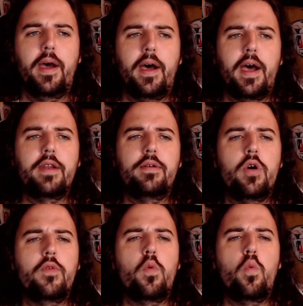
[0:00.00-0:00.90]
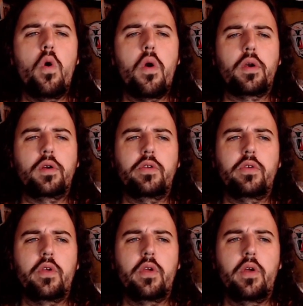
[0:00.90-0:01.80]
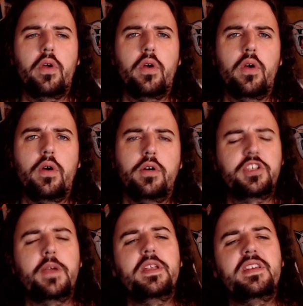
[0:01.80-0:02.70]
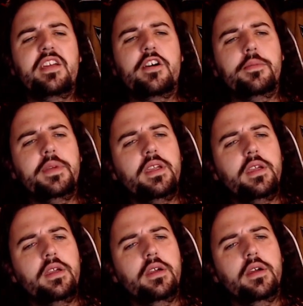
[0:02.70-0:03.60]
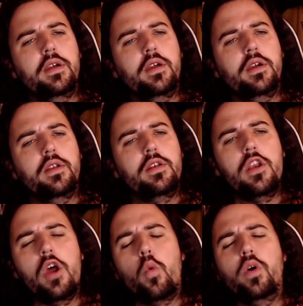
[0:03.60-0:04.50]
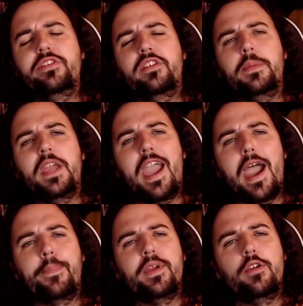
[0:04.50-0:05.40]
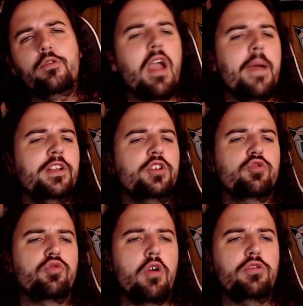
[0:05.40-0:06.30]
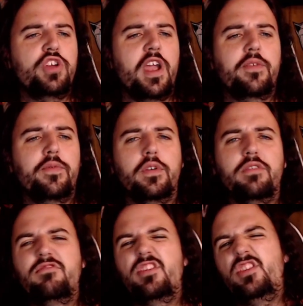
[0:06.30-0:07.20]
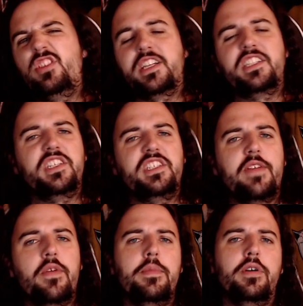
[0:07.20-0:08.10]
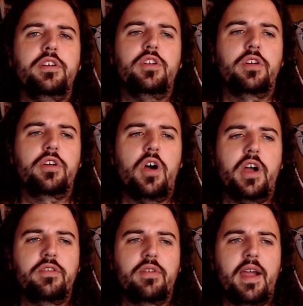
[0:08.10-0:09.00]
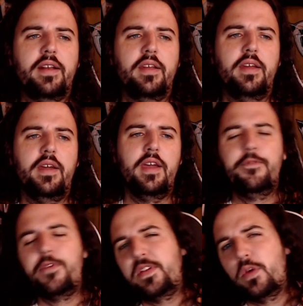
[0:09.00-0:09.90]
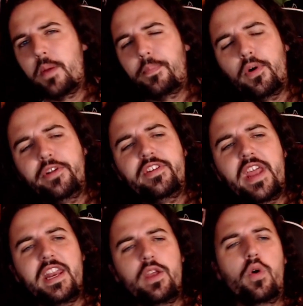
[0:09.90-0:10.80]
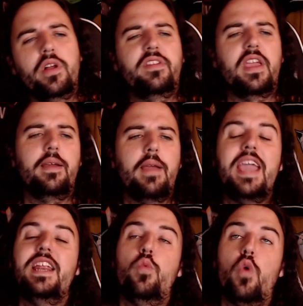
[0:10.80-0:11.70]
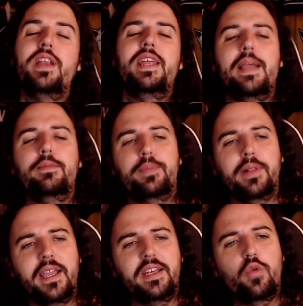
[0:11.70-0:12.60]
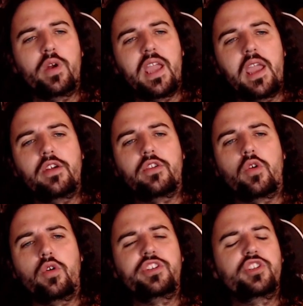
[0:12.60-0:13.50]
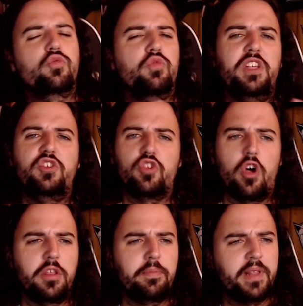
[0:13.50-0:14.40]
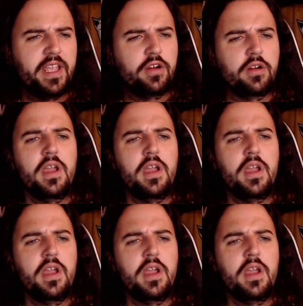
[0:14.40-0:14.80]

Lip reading: I don't know if it works. Something tell me no one's going to be happy grabbing Trocheck for a $6 to $7 million contract. 51 points in 81 games played, 28 years old, just a really solid player,